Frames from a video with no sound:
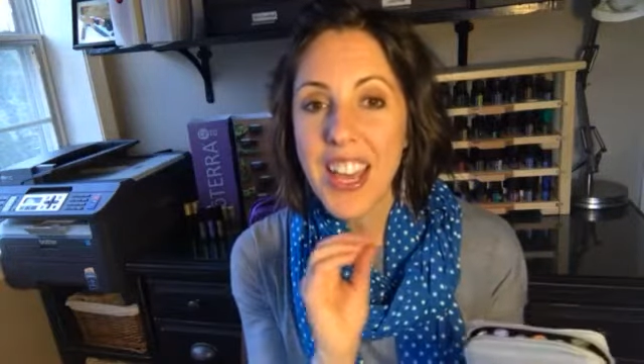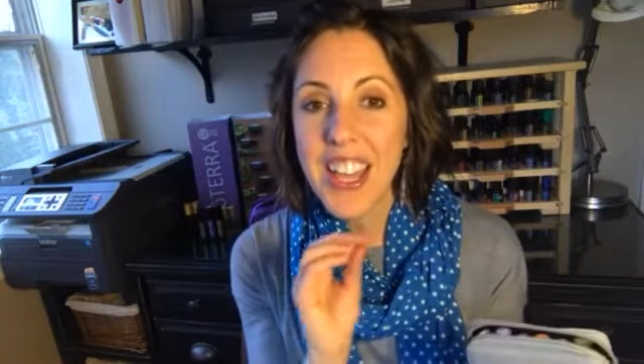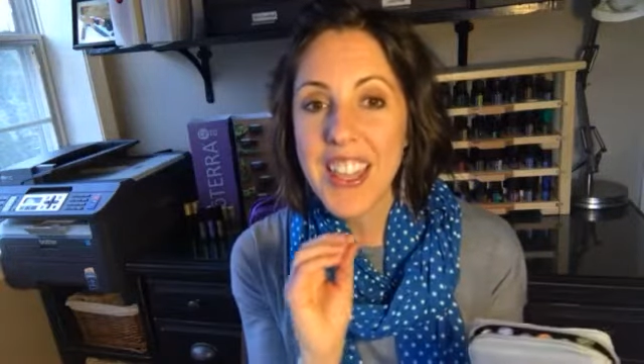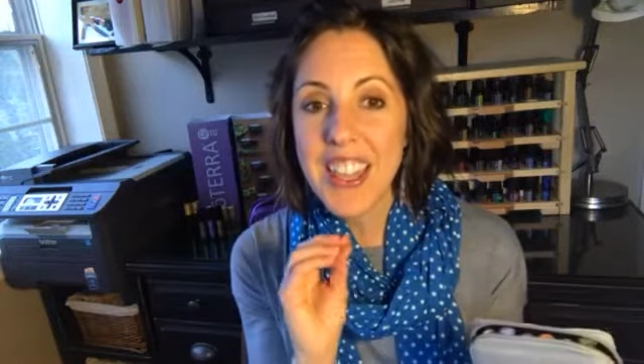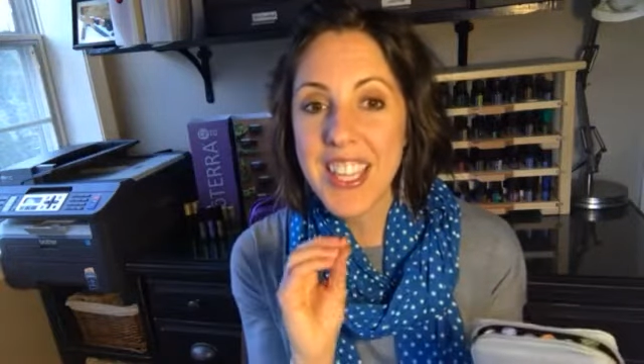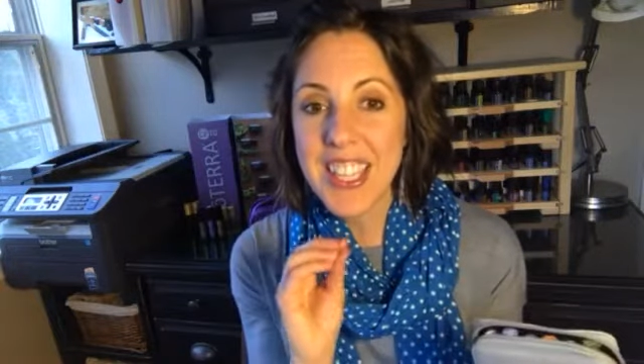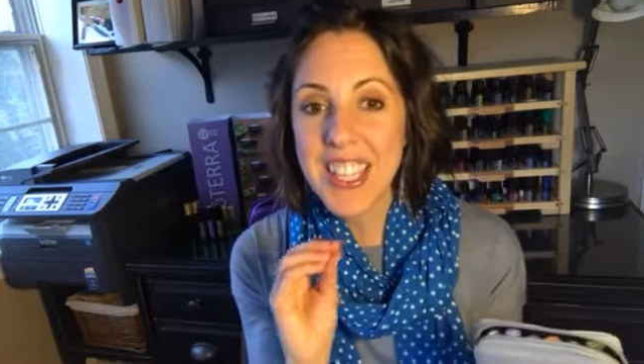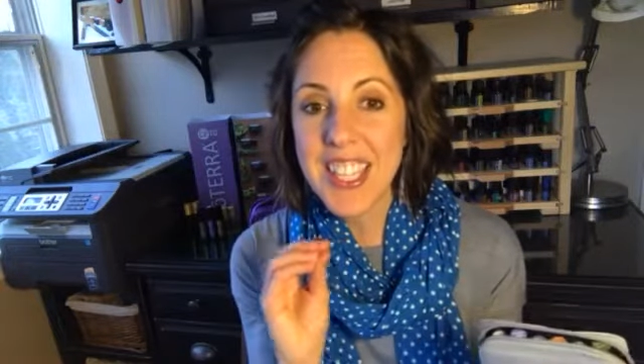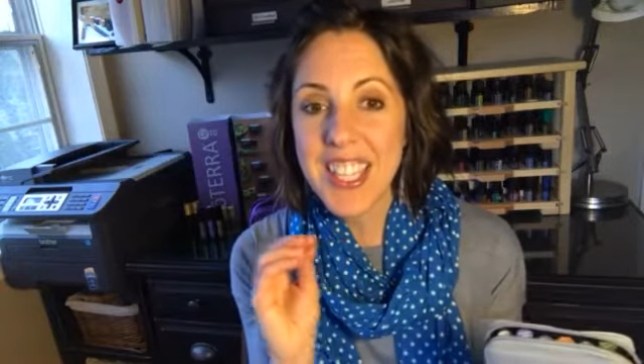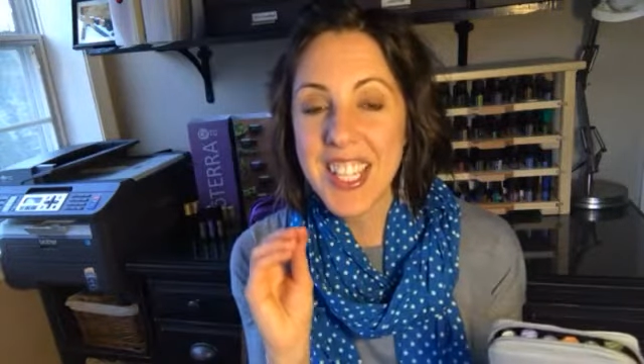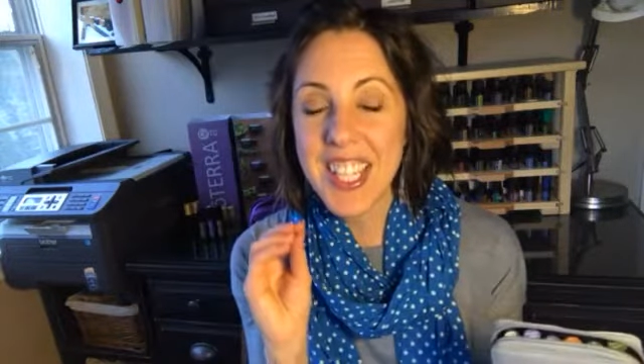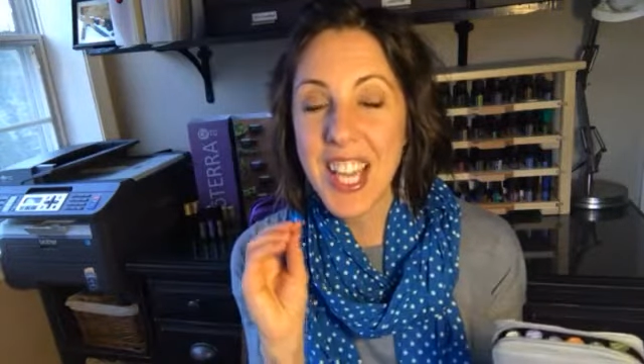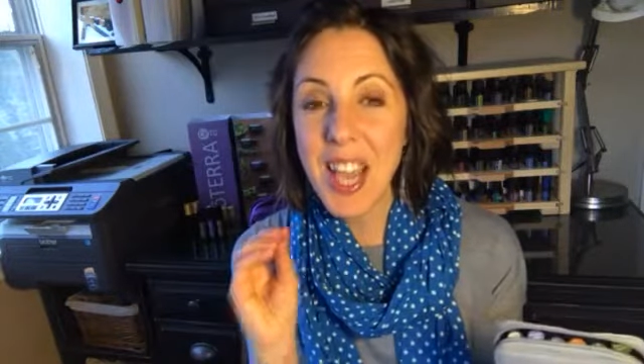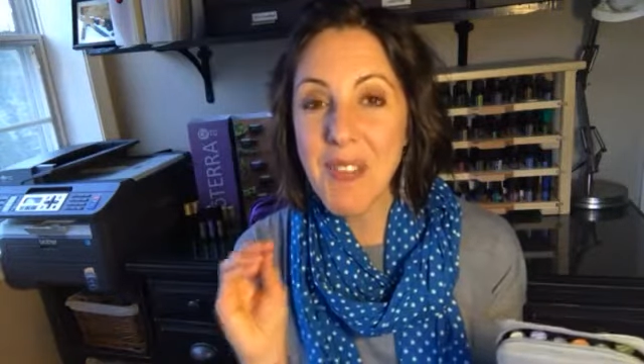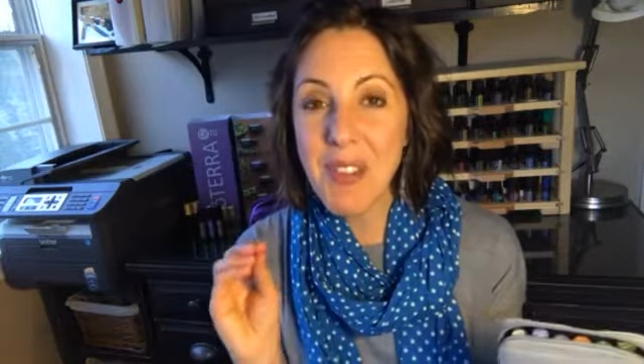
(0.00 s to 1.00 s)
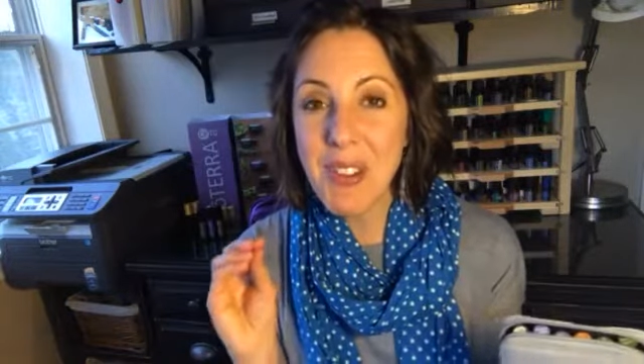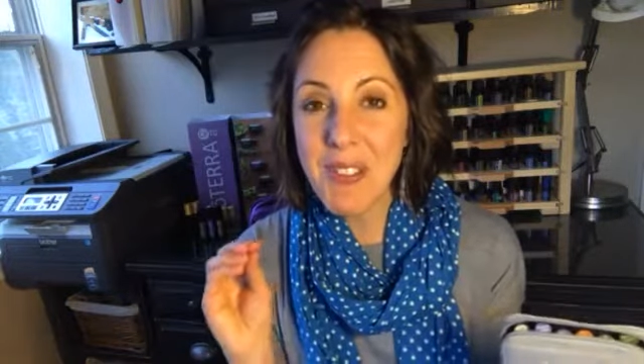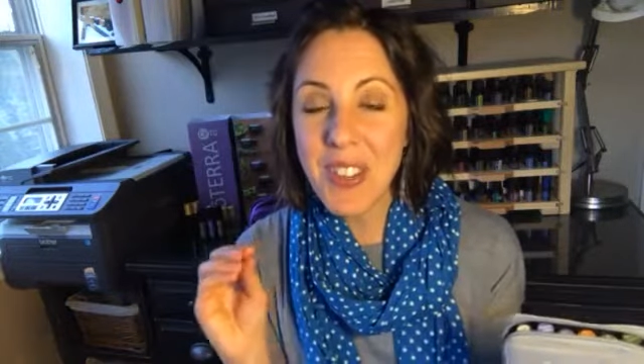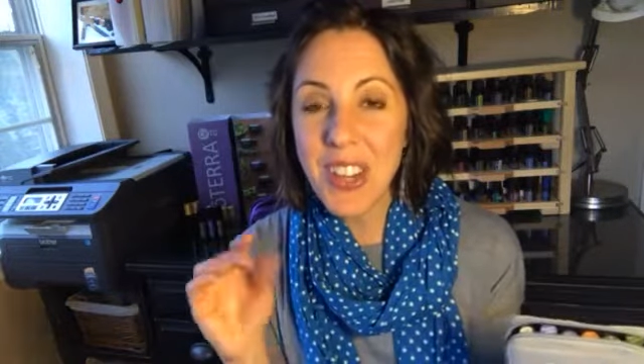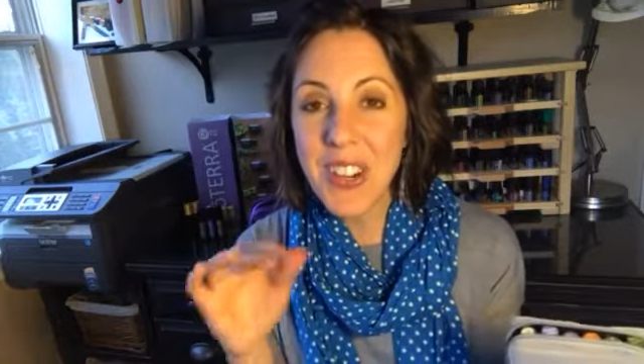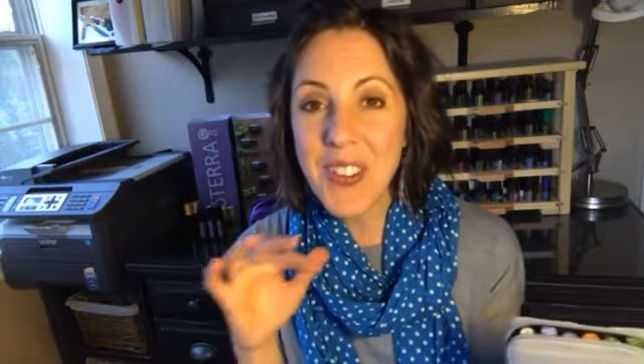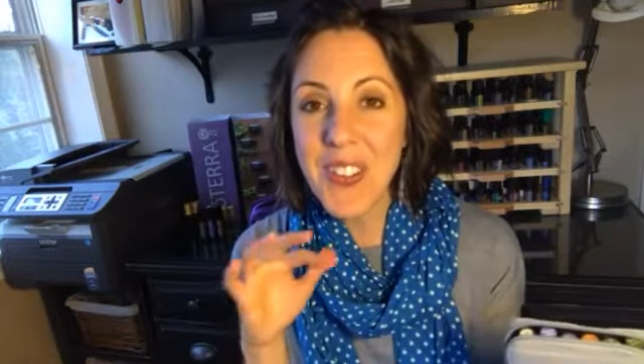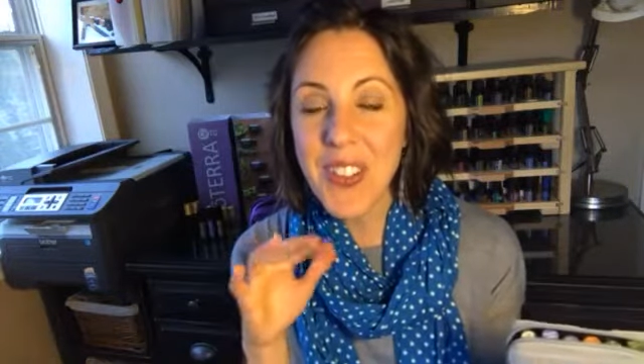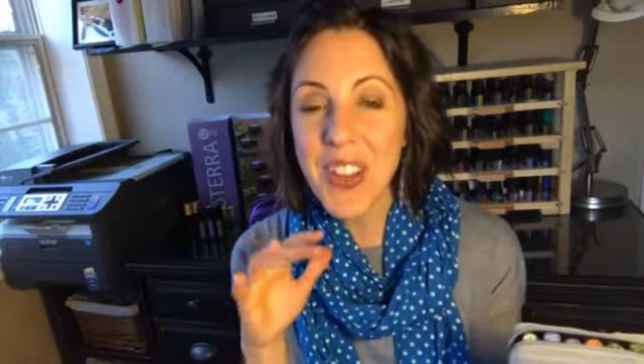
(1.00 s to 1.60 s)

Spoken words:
this time of year with